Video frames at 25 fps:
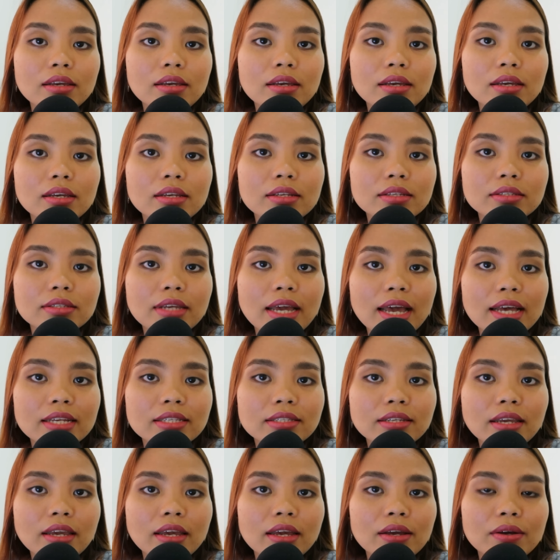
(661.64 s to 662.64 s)
is
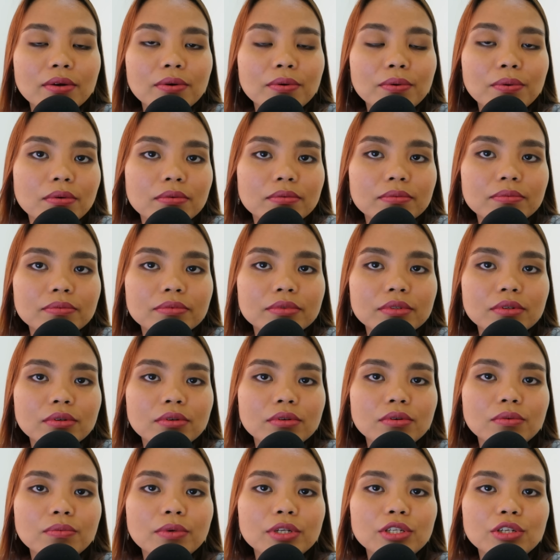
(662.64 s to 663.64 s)
asking,
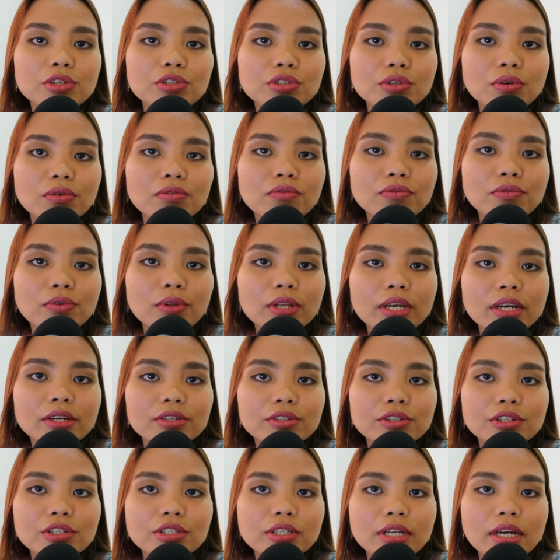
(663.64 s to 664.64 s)
when you don't fully
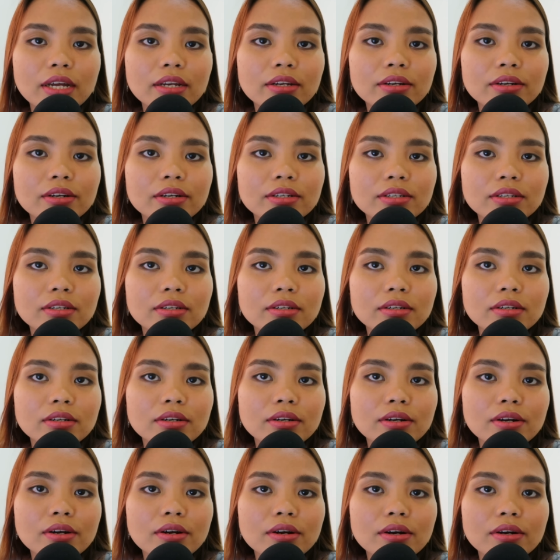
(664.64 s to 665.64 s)
understand
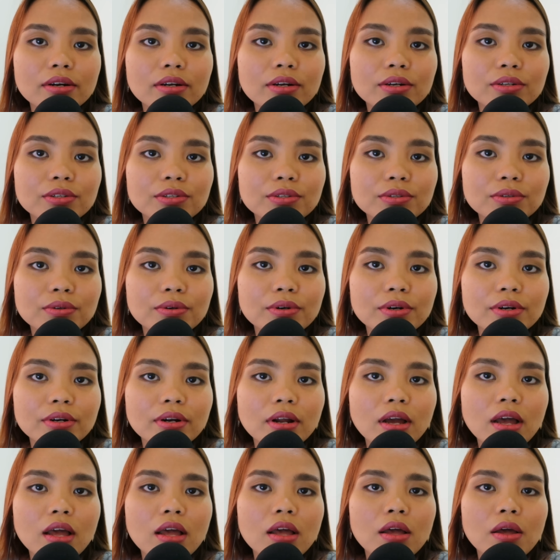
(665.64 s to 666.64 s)
her
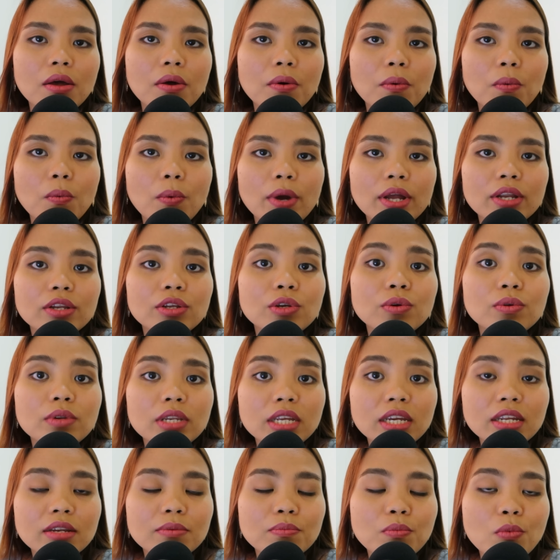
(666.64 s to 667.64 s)
concern, when you
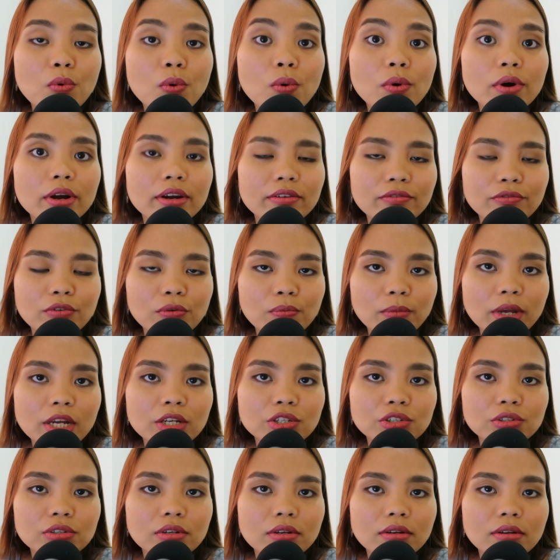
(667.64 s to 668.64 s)
need more
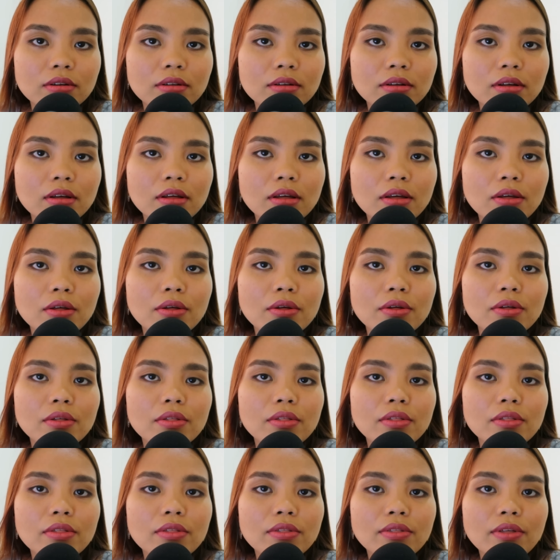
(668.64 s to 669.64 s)
information.
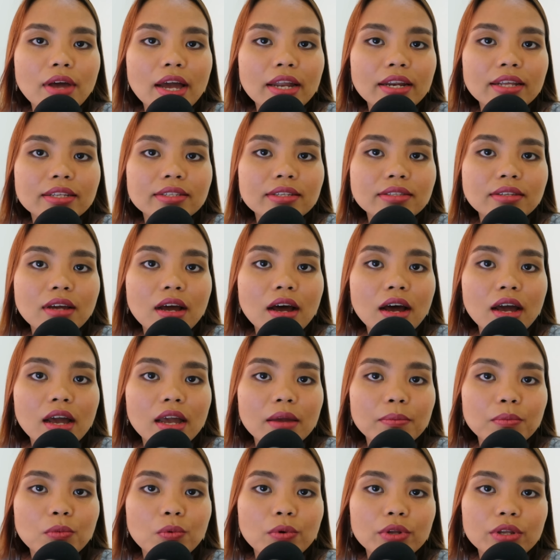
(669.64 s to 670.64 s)
That is a
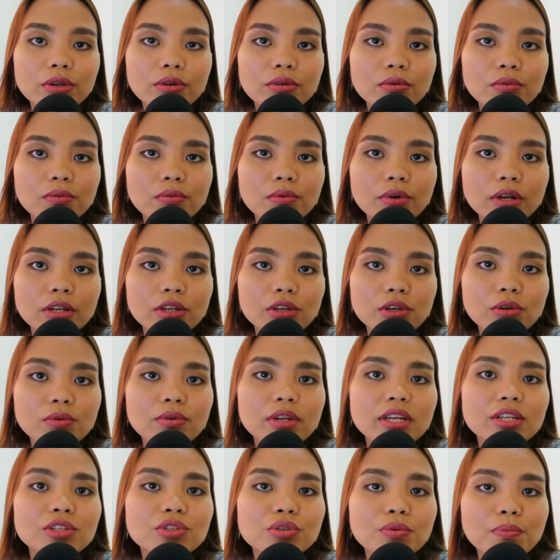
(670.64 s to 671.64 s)
time when you
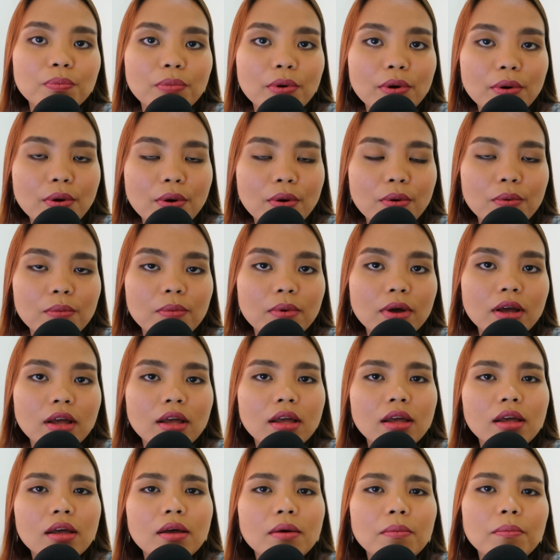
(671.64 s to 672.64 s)
need to probe.
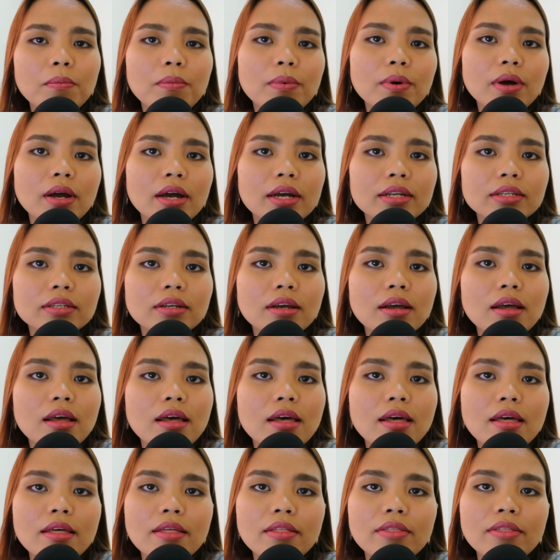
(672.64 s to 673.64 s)
But
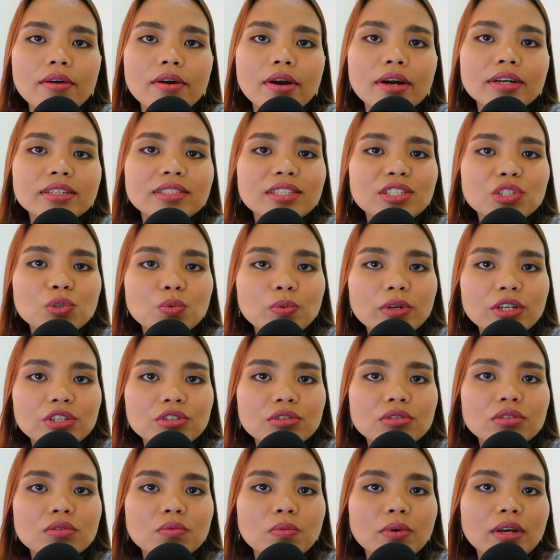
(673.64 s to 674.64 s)
there are
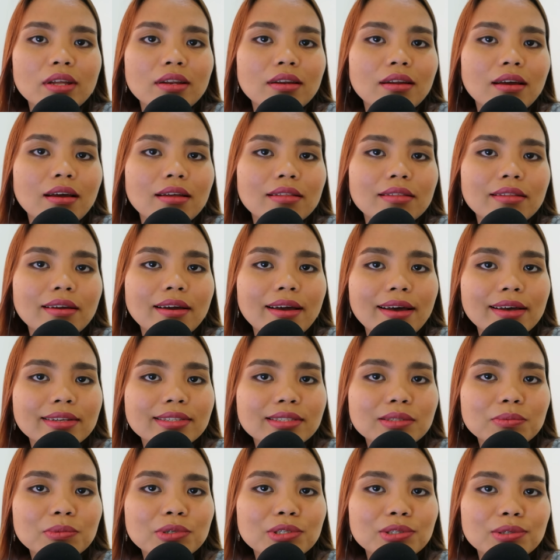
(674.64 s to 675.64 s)
situations when the
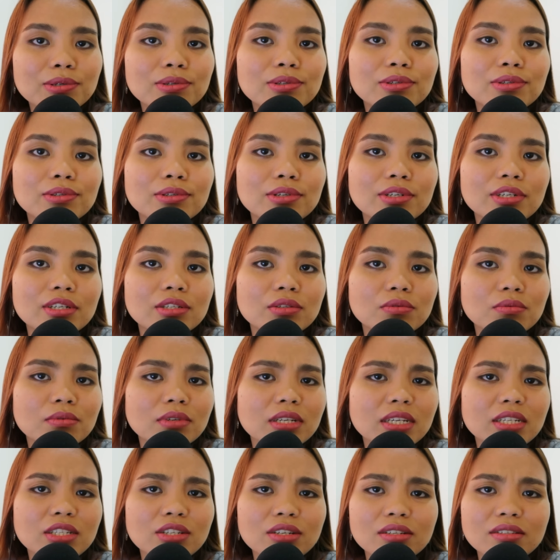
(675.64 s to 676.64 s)
customer's concern is
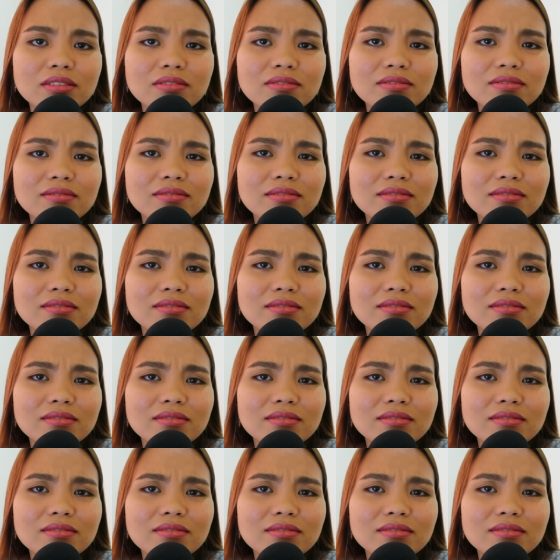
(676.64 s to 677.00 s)
really just